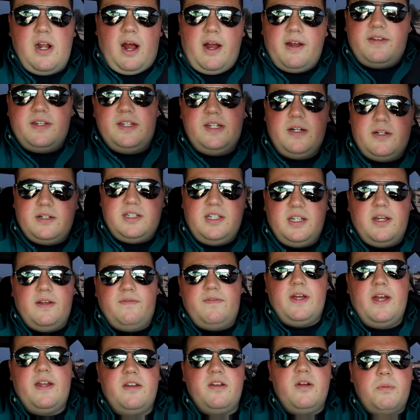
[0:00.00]
I seriously have
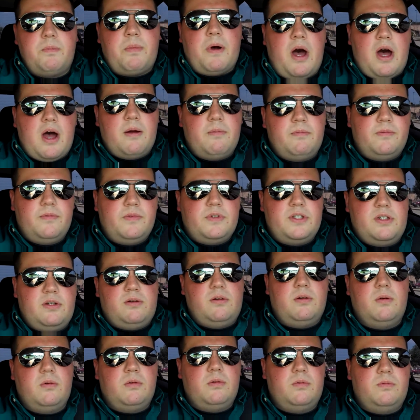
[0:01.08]
had no pop, so
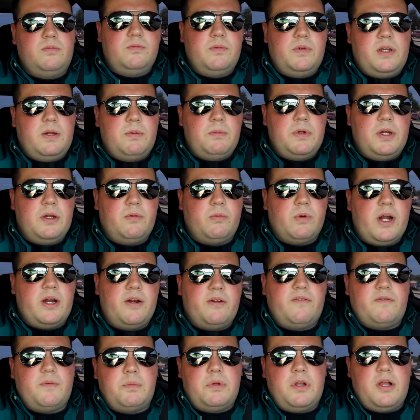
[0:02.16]
give me a round
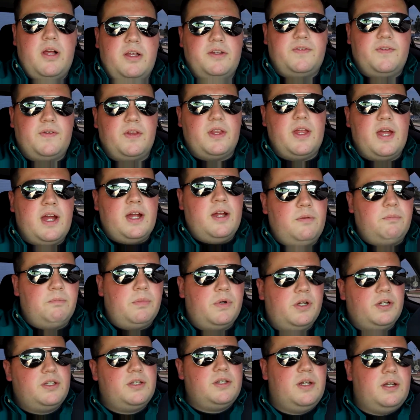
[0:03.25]
of applause for that.
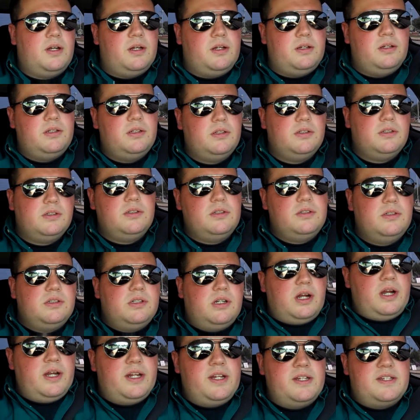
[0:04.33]
But
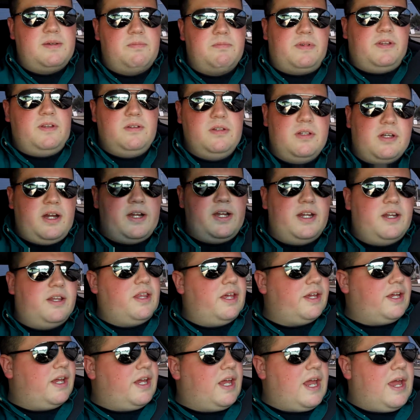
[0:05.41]
I need
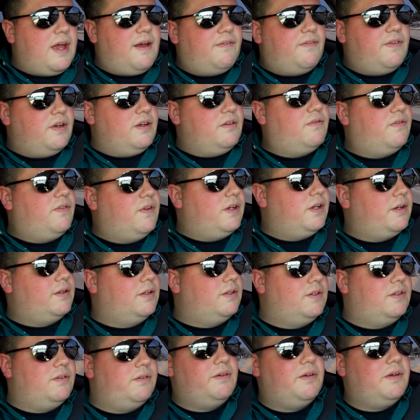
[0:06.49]
like a caffeine
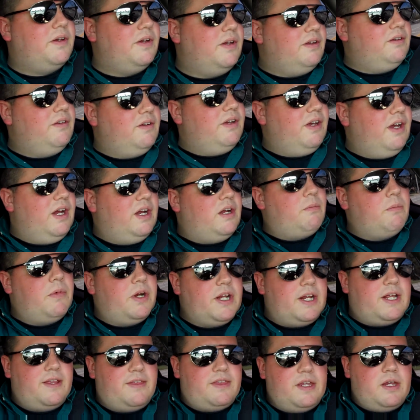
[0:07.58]
fix. And I'm
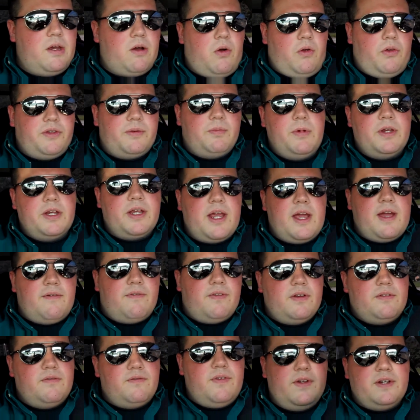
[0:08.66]
going to get the ultimate
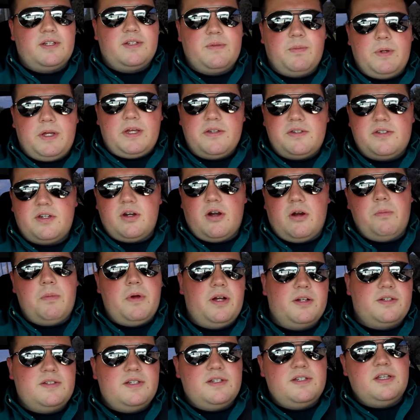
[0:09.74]
caffeine fix because
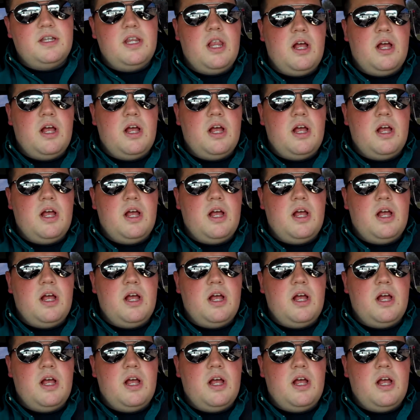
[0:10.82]
Starbucks is